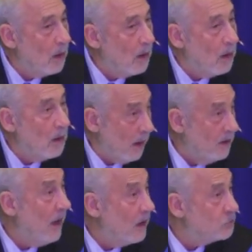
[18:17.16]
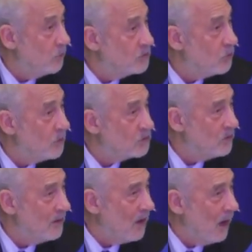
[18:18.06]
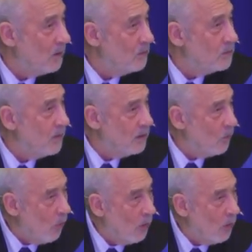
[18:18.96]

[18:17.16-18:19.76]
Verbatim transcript: uh, a natural resource economy dependent